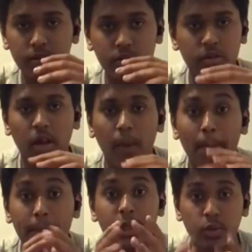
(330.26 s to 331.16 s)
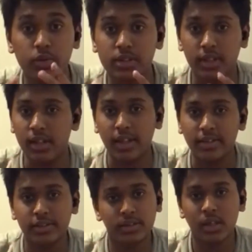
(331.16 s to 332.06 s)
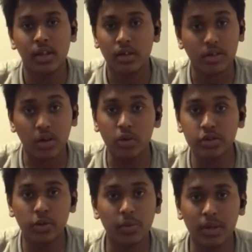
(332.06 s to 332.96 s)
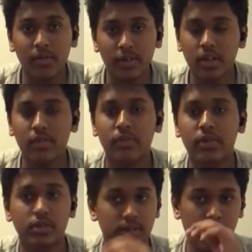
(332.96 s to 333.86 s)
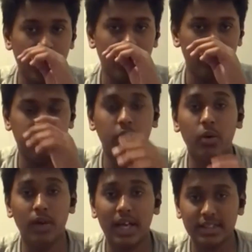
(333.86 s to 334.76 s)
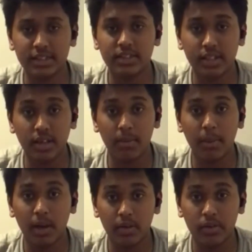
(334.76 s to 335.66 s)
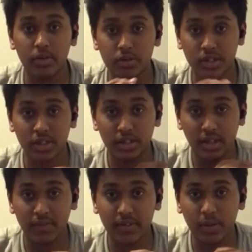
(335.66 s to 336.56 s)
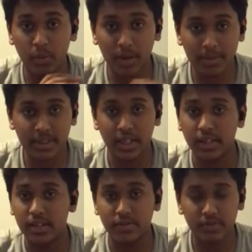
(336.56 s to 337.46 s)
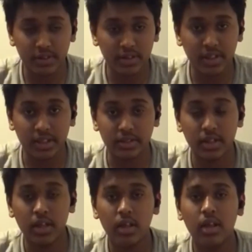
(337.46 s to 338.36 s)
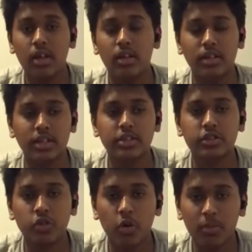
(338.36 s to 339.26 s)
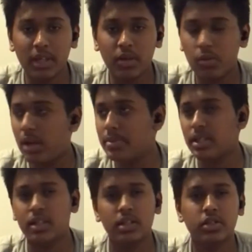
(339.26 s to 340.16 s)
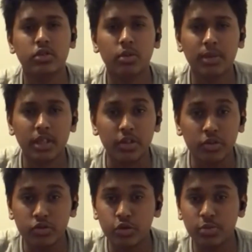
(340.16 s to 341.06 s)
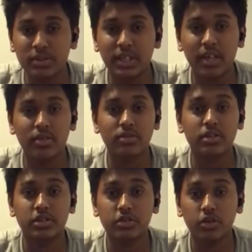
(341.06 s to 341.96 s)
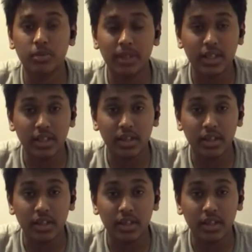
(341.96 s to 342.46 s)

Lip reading: abuse it. Like, just go to it whenever you're confused. Don't hesitate about using different website, different things. There's so many websites, there's so many YouTube channels, there's so many